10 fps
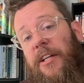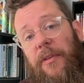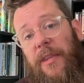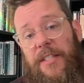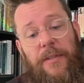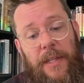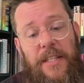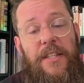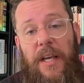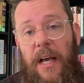this
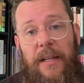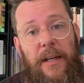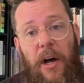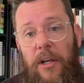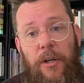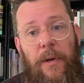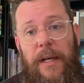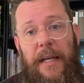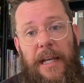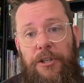is an
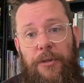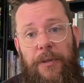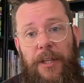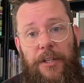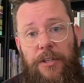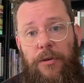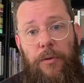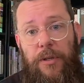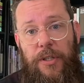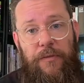ongoing issue with the
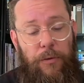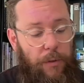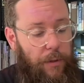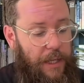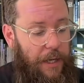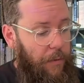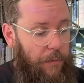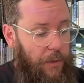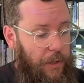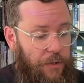discourse, of course.
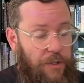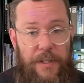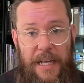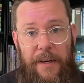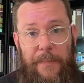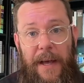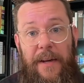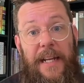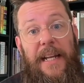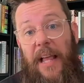There's no doubt about
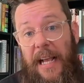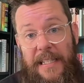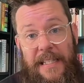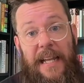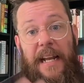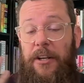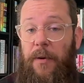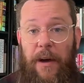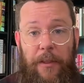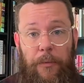it. And like I said, I know
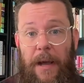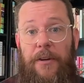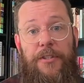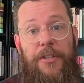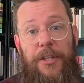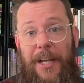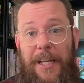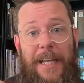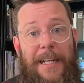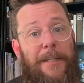other writers in the United
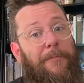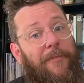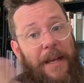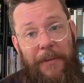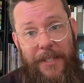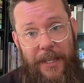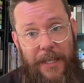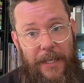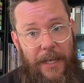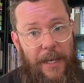Kingdom,
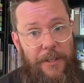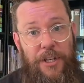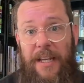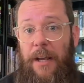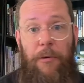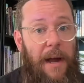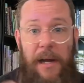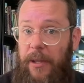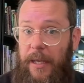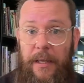famously J.K.
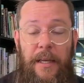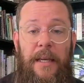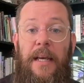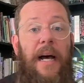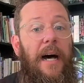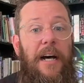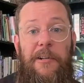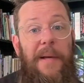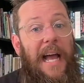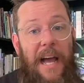Rowling,
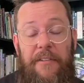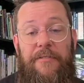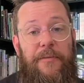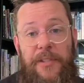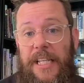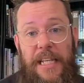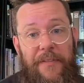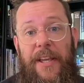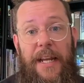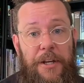have
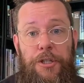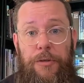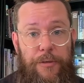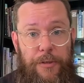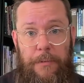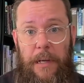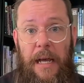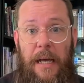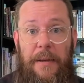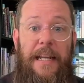significant issues
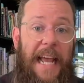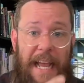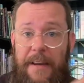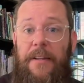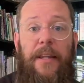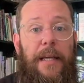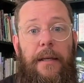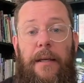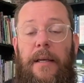in handling,